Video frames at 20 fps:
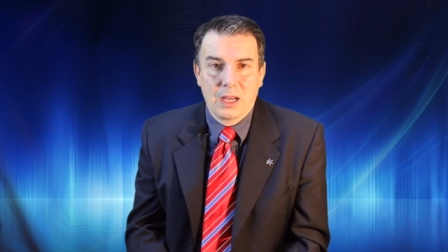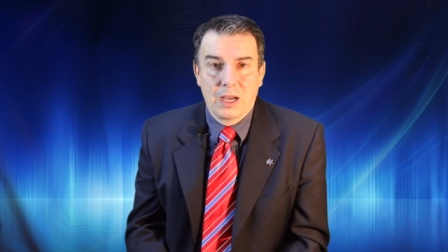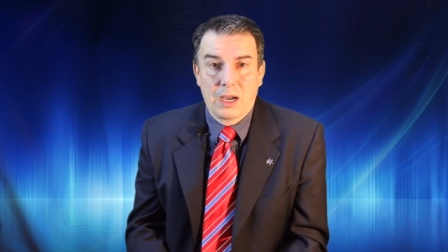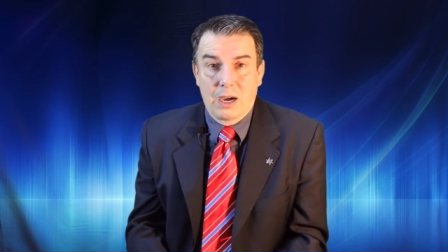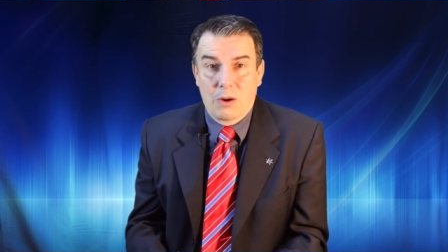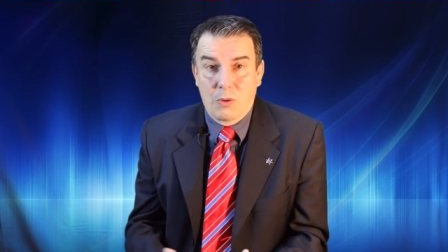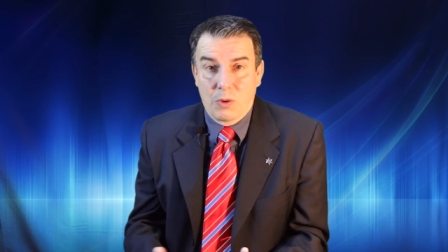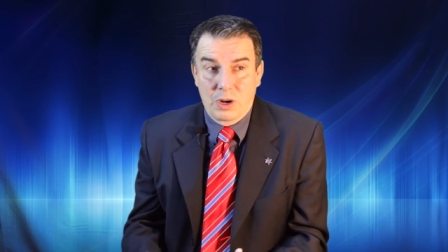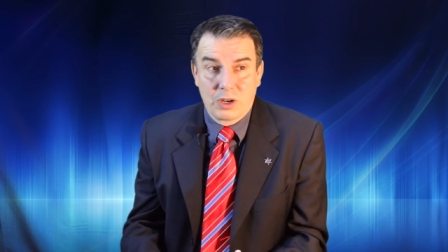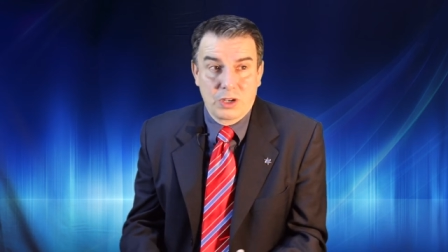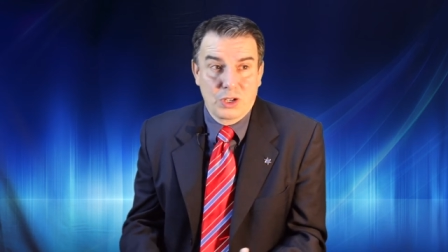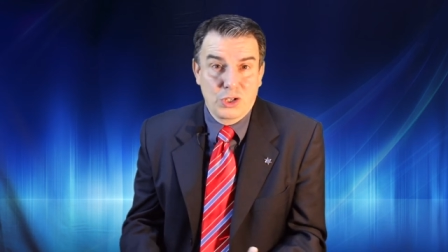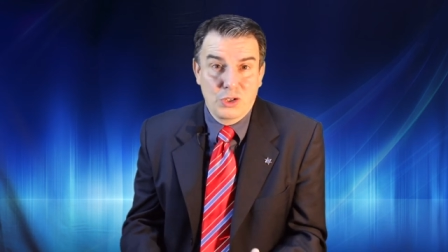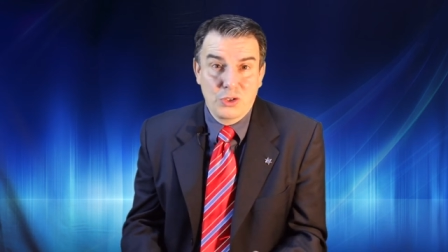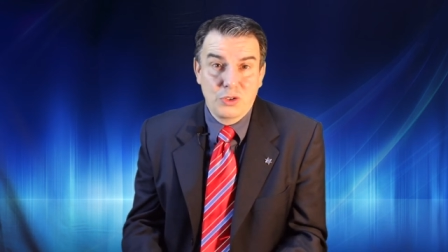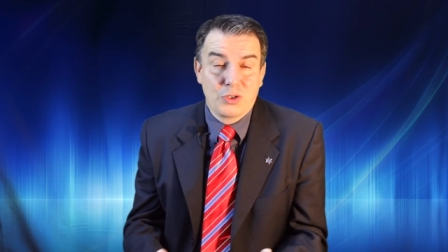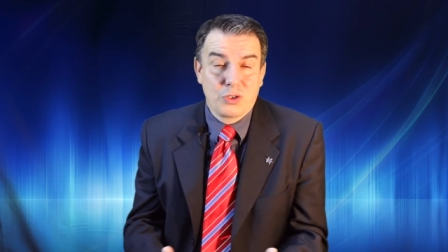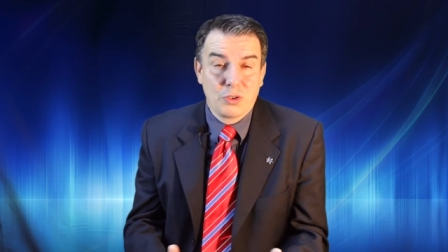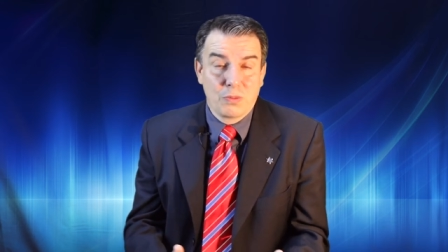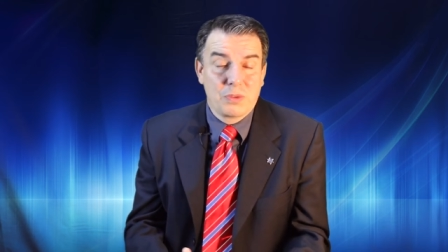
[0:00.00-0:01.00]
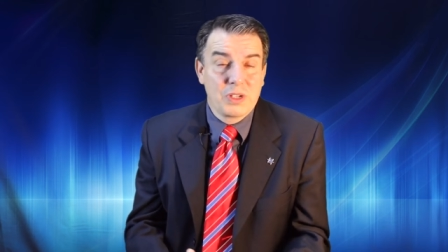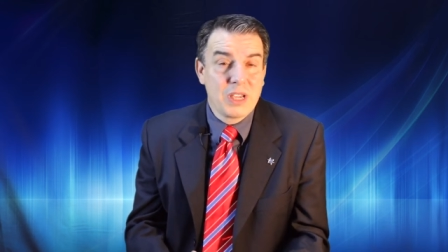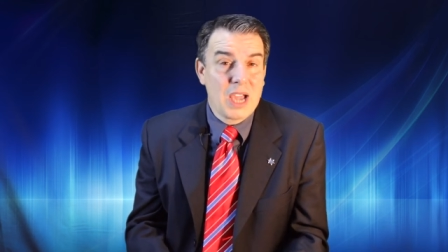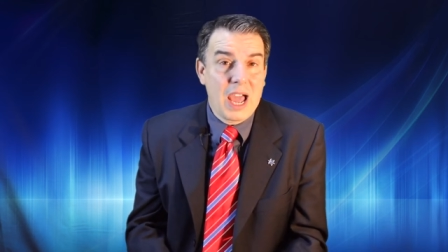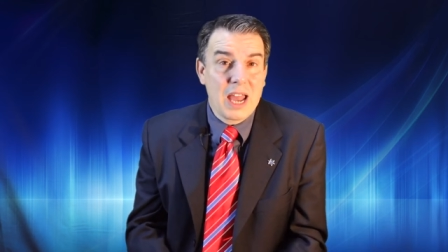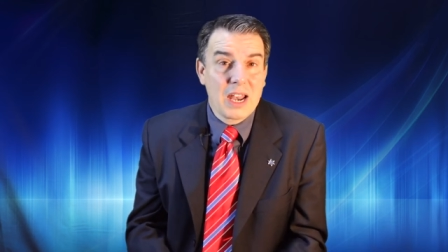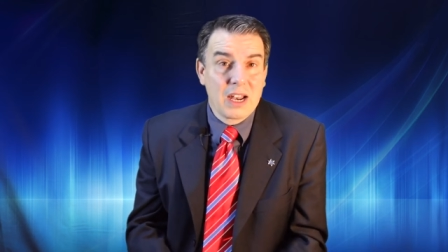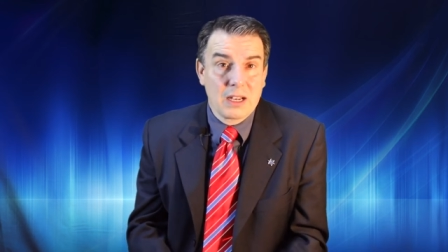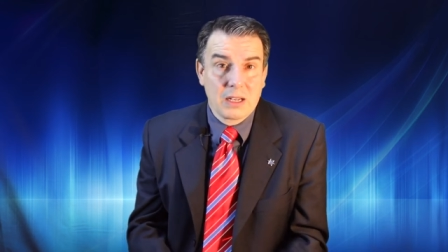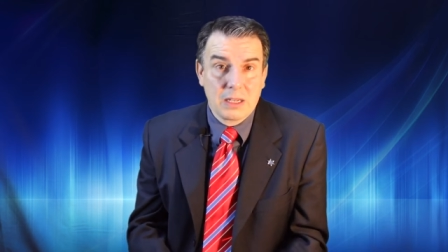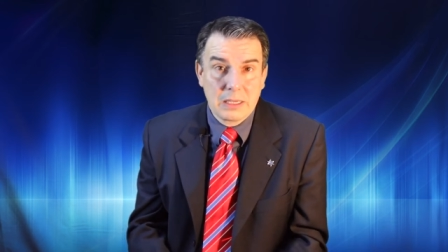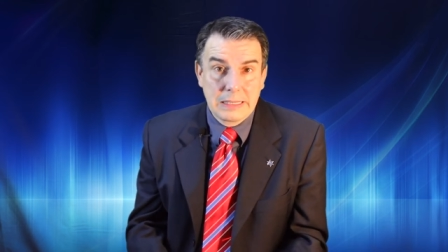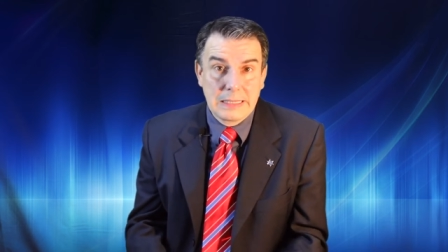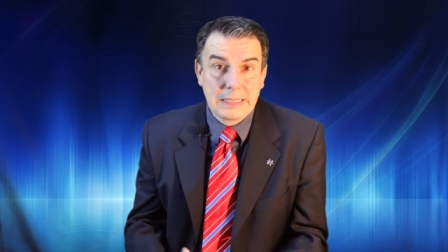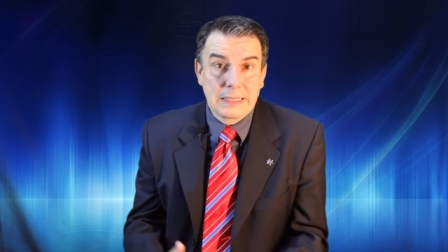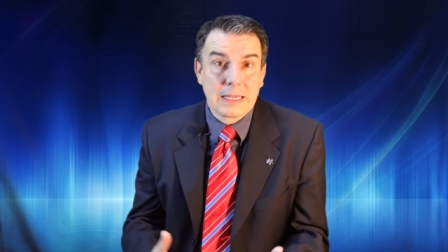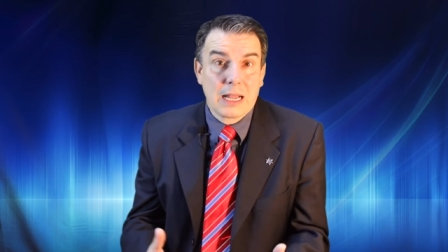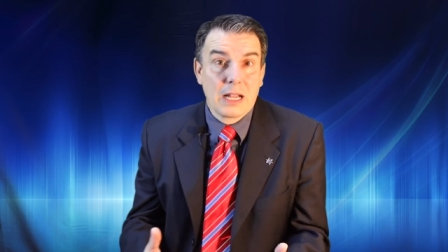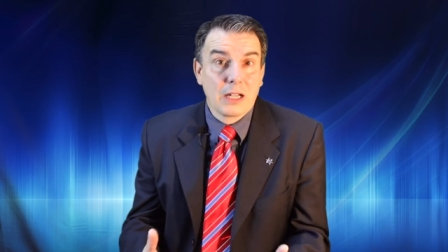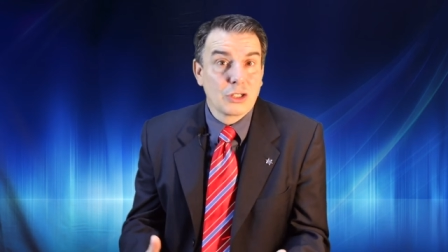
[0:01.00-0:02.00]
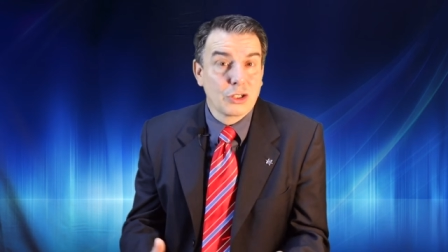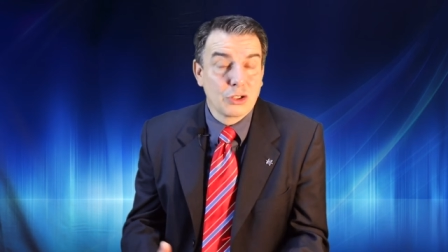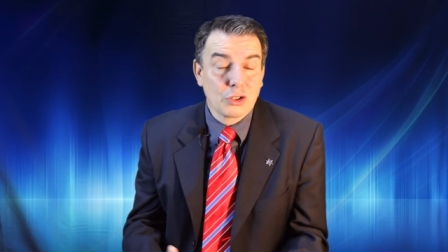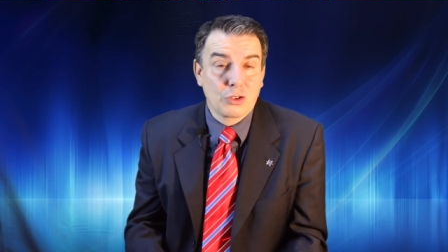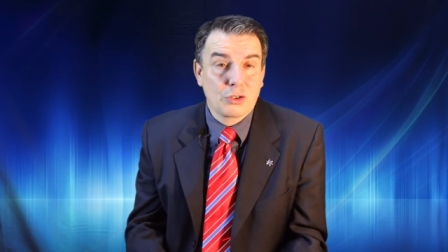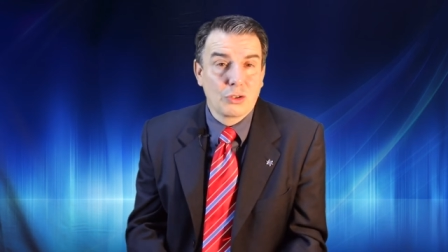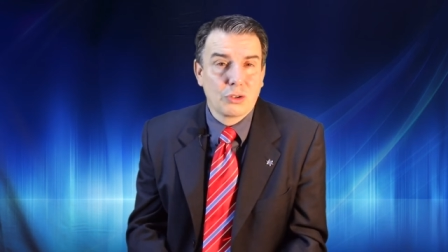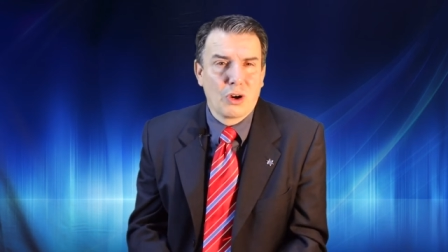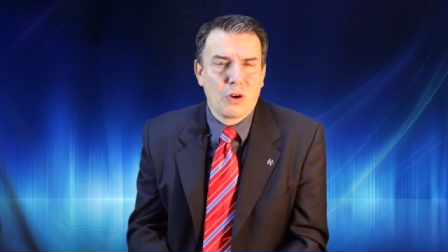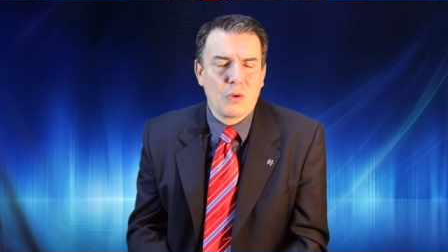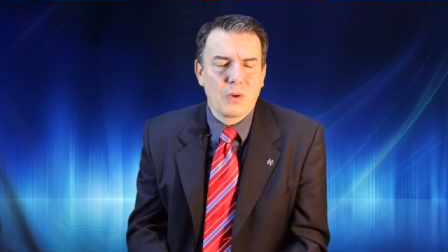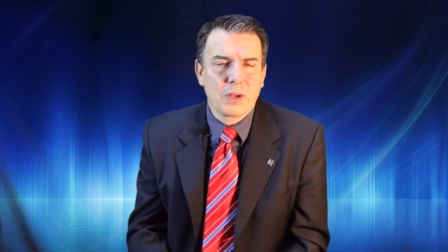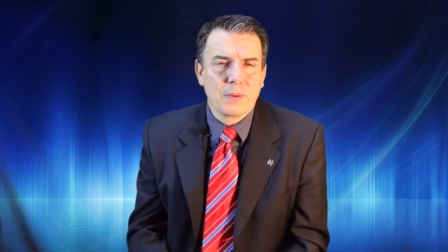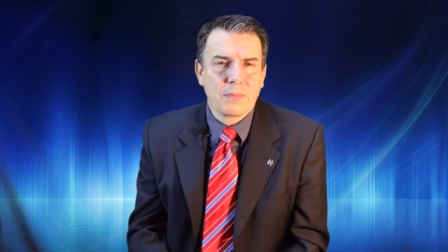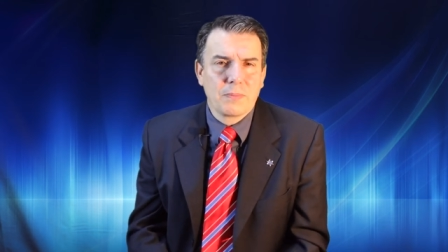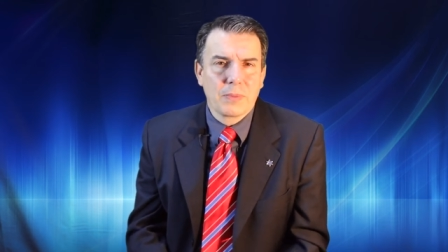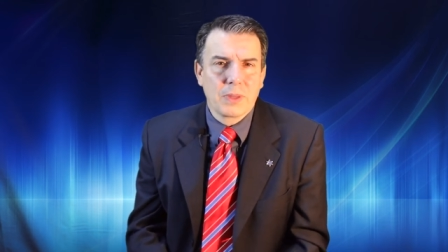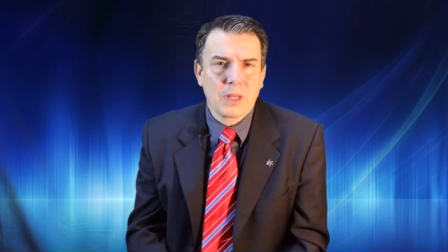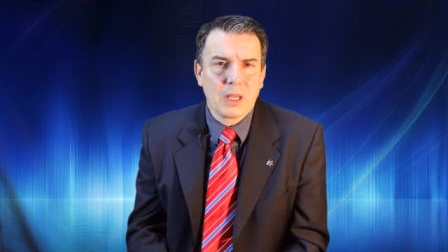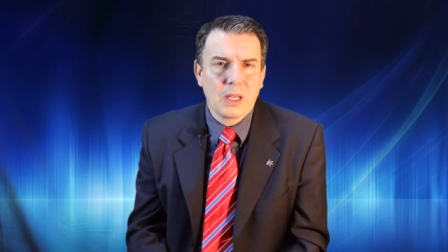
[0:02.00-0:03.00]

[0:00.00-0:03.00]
Our YouTube channel is also growing.